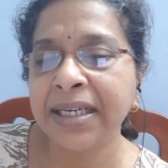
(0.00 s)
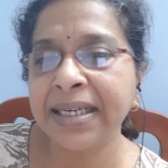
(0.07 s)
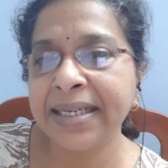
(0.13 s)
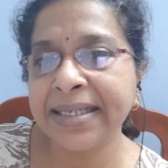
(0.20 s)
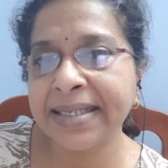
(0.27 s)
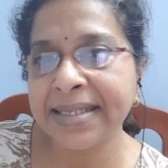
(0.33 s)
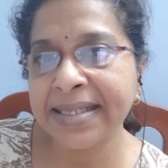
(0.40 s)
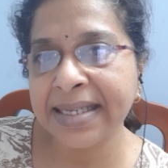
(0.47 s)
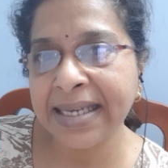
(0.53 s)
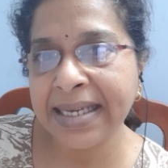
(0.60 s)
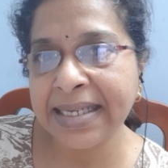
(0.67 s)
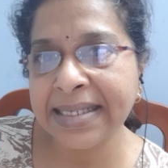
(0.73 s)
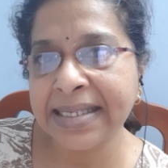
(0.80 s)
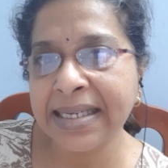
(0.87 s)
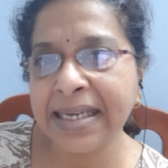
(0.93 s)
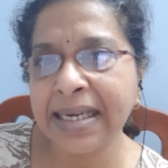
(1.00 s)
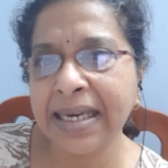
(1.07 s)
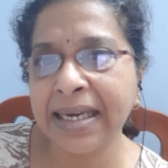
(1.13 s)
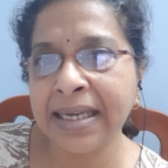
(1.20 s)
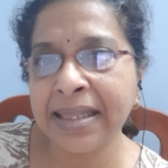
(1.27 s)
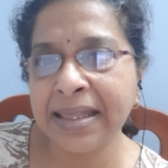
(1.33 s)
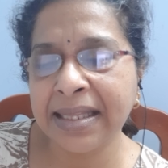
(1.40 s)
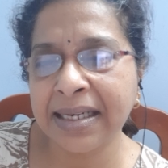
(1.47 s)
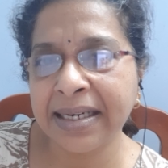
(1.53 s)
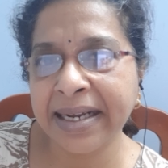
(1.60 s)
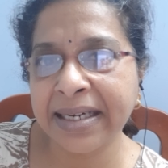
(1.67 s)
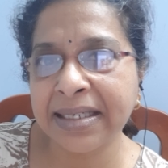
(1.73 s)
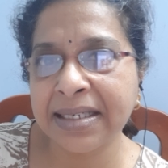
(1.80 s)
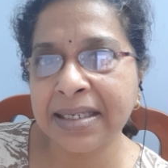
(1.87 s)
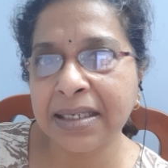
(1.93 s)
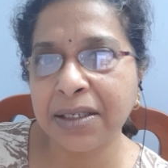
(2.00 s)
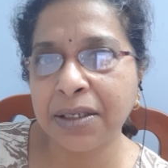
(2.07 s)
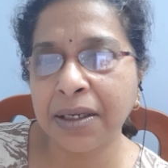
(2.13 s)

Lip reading: it is easy in the net